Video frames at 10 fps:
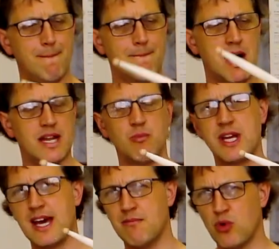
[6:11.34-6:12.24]
But we
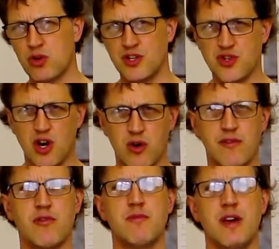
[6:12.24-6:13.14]
get more control
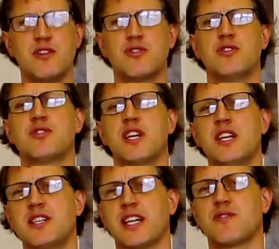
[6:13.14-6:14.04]
if we introduce the
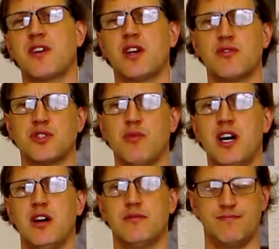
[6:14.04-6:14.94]
index finger as well.